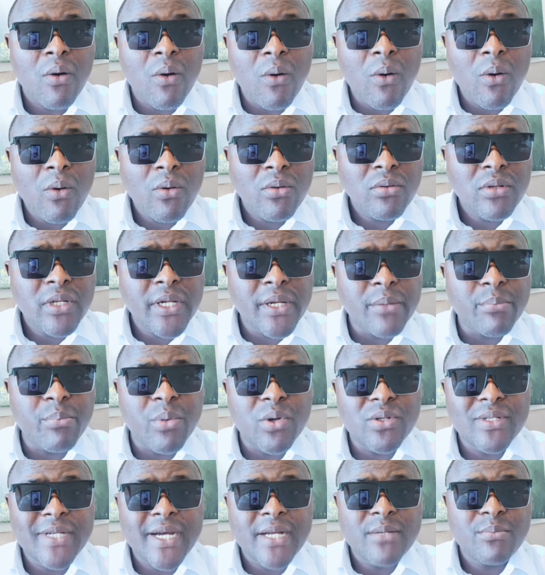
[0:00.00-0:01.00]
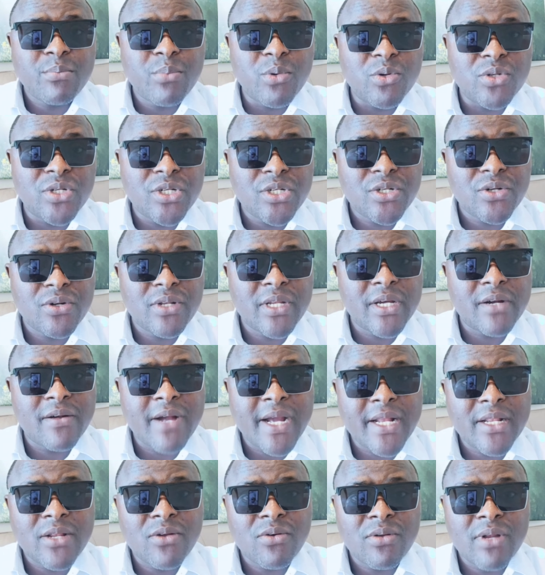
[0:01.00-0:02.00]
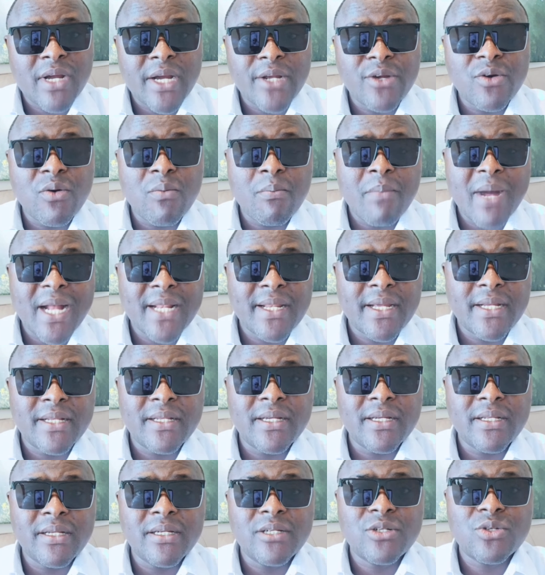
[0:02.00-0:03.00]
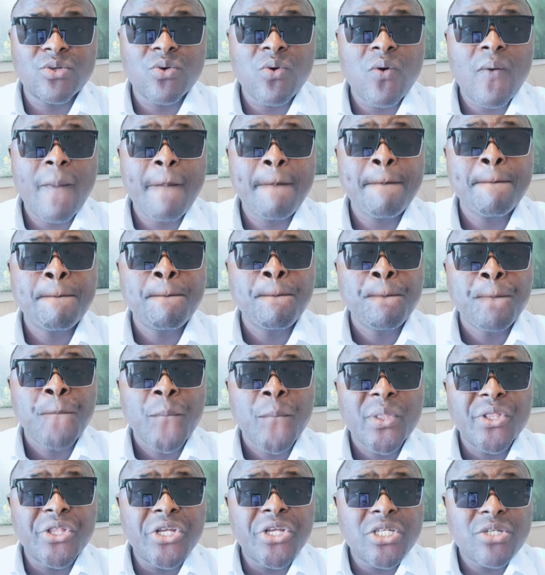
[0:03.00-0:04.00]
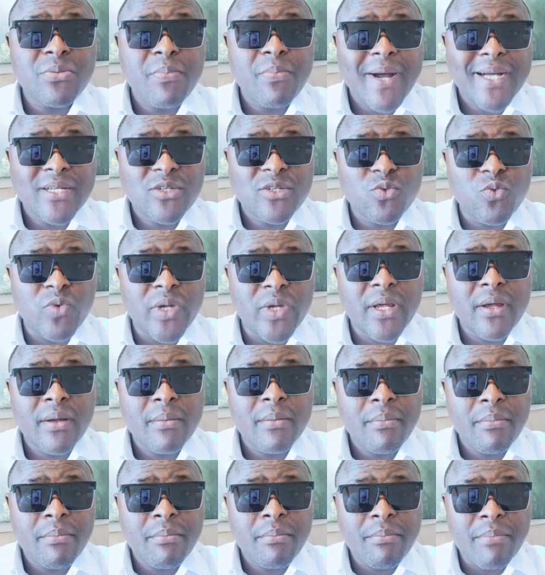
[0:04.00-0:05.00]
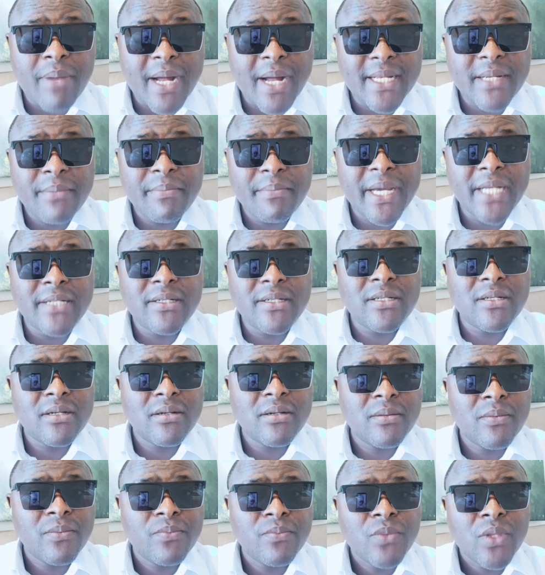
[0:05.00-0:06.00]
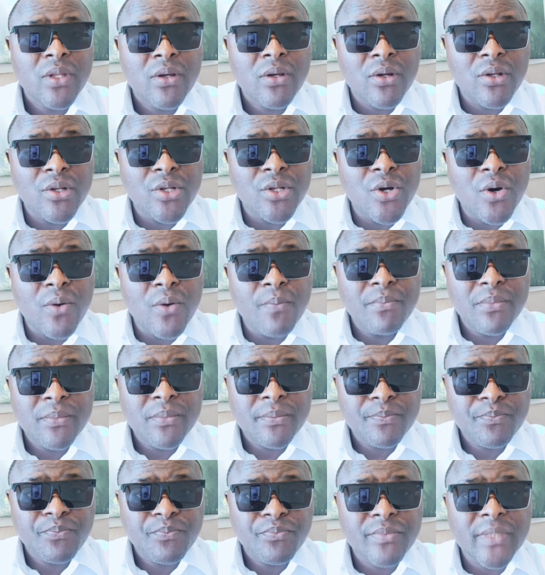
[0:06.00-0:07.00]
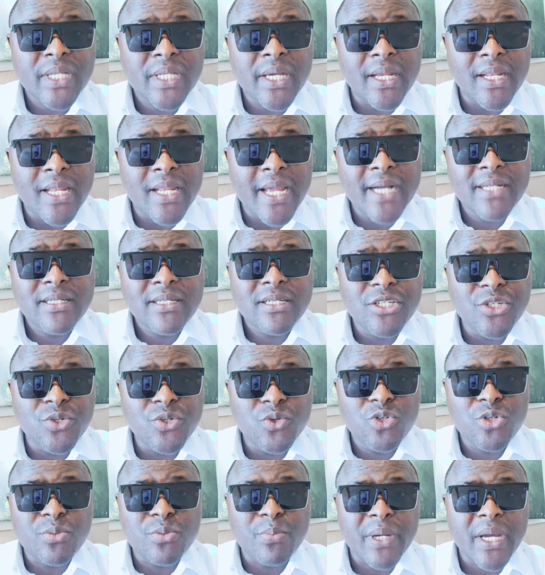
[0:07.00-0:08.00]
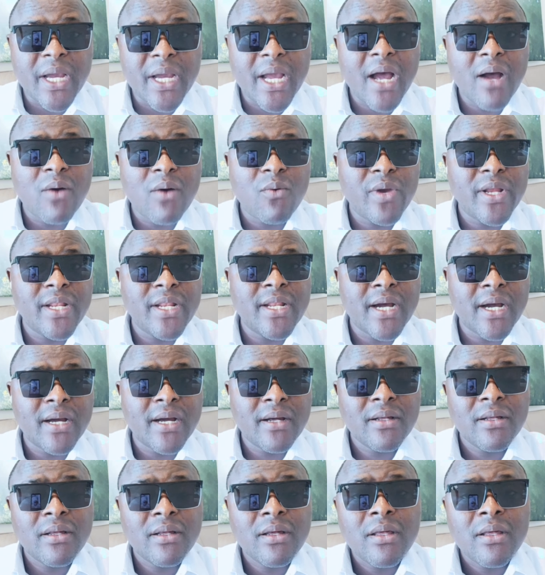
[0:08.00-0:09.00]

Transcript: All the important position they right now are young man and did it. So this past week, Parliament done elect new speaker winner,